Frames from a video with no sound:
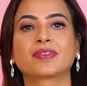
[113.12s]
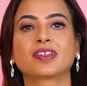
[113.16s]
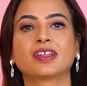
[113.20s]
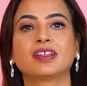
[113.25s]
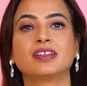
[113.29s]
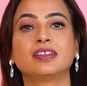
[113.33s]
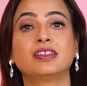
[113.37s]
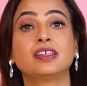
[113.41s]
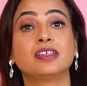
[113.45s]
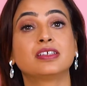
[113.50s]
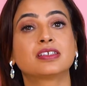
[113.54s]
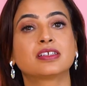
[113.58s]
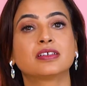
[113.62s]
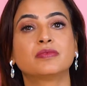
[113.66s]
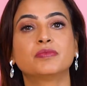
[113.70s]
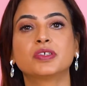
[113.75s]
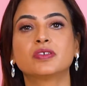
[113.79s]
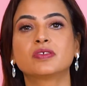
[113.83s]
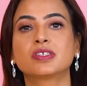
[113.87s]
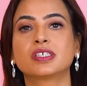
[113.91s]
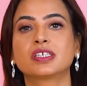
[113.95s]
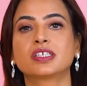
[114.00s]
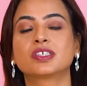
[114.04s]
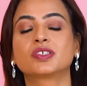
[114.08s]
These are
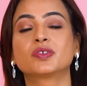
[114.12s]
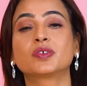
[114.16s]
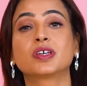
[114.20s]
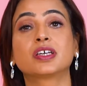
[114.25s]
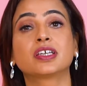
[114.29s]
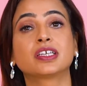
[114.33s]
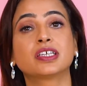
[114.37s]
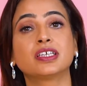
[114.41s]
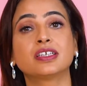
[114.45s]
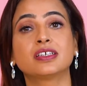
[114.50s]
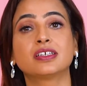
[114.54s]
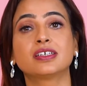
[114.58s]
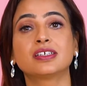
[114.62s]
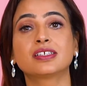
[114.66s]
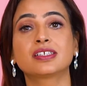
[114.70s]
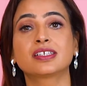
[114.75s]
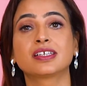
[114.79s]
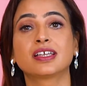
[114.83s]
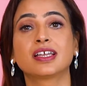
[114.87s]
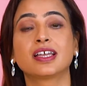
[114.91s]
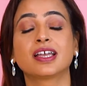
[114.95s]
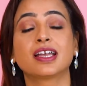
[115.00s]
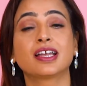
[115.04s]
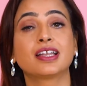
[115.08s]
music to our ears
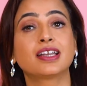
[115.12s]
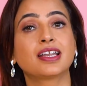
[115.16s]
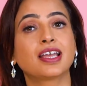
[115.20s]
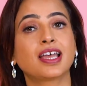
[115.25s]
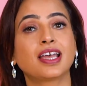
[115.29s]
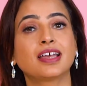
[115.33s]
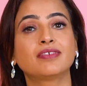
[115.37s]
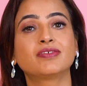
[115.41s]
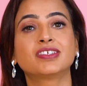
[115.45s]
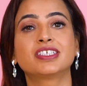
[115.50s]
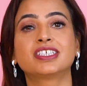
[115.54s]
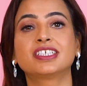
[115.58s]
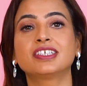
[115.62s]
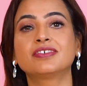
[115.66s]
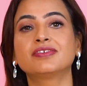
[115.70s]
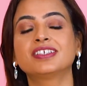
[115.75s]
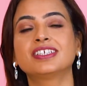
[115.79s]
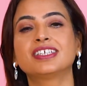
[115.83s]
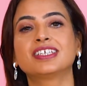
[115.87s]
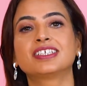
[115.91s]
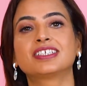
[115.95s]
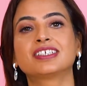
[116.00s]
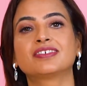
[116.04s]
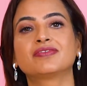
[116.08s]
and have a
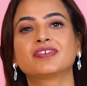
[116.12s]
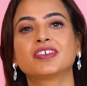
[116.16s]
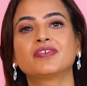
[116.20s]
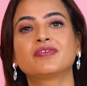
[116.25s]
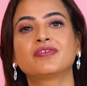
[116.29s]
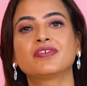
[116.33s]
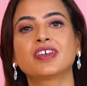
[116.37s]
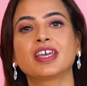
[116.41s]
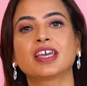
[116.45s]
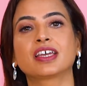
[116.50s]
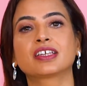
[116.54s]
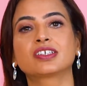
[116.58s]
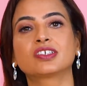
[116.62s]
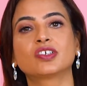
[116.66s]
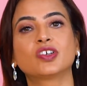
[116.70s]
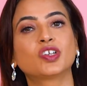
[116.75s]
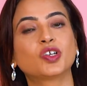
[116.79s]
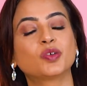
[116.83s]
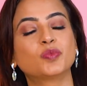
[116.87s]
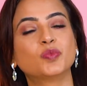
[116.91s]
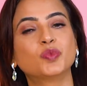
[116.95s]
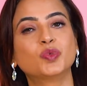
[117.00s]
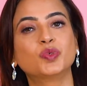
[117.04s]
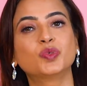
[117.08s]
definitive effect on
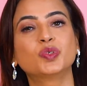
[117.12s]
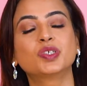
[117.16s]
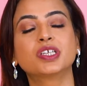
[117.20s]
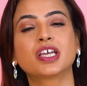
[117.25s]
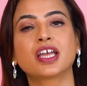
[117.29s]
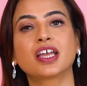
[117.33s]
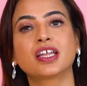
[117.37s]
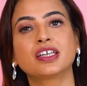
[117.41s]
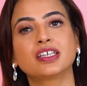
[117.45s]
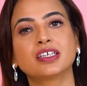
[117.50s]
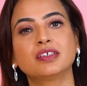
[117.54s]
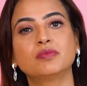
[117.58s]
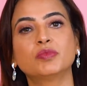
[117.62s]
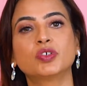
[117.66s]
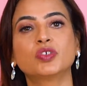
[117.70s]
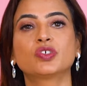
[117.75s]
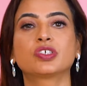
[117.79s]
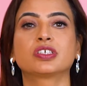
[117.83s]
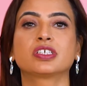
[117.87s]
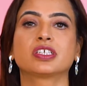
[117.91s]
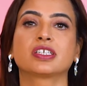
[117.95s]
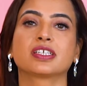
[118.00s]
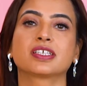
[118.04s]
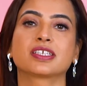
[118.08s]
our mood and
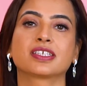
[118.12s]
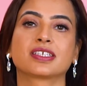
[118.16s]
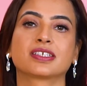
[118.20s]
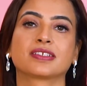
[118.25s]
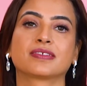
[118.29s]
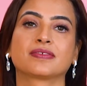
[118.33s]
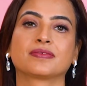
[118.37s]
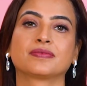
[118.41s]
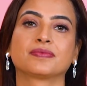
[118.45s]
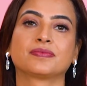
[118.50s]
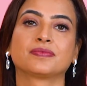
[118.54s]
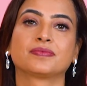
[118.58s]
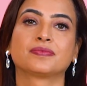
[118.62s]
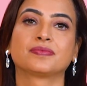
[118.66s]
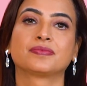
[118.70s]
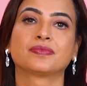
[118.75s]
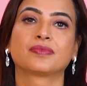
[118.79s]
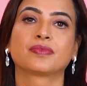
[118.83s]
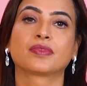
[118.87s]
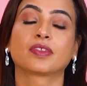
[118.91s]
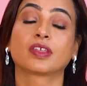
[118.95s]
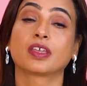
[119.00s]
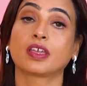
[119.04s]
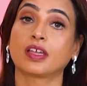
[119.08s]
emotions.
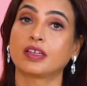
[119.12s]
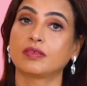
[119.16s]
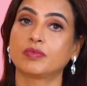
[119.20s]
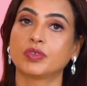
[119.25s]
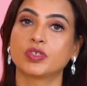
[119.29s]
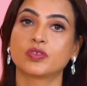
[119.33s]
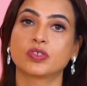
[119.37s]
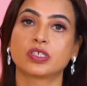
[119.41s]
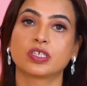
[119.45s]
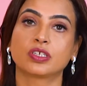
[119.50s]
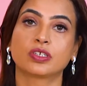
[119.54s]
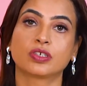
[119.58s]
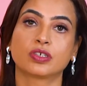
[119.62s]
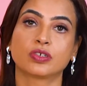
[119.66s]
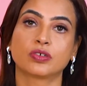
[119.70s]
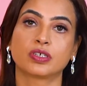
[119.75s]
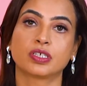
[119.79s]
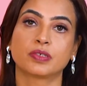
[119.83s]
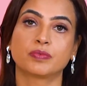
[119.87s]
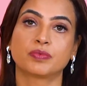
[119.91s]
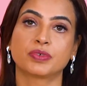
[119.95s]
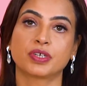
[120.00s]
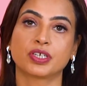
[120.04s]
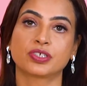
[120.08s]
Can music cure
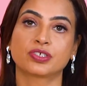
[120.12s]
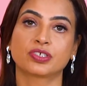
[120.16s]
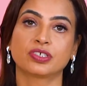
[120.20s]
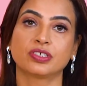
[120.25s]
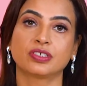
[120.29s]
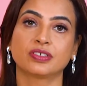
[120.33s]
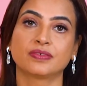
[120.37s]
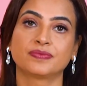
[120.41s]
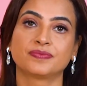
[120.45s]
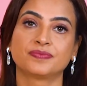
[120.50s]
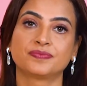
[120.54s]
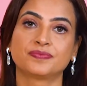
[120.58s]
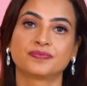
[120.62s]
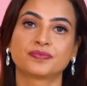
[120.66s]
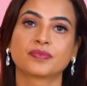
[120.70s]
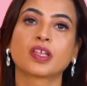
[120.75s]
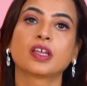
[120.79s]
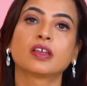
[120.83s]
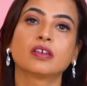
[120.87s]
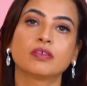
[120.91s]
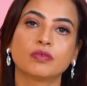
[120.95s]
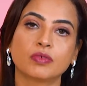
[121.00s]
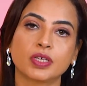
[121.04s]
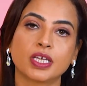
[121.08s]
depression?
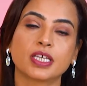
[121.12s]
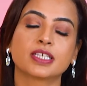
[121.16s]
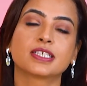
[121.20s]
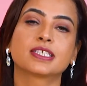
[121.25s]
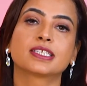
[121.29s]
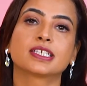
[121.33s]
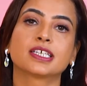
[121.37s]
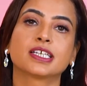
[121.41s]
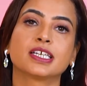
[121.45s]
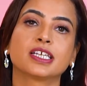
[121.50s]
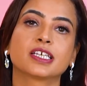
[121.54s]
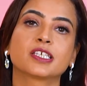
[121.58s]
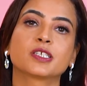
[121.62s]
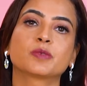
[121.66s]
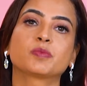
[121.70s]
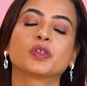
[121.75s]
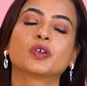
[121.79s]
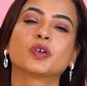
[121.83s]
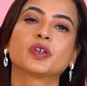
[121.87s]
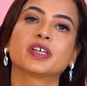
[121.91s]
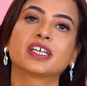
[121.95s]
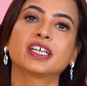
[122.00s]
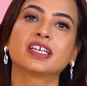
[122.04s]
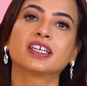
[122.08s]
We are still
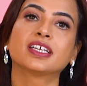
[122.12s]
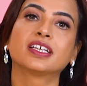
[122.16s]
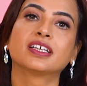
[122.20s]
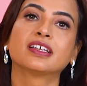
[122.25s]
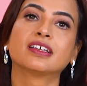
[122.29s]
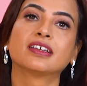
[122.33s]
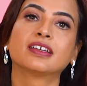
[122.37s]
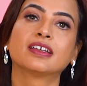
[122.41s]
exploring.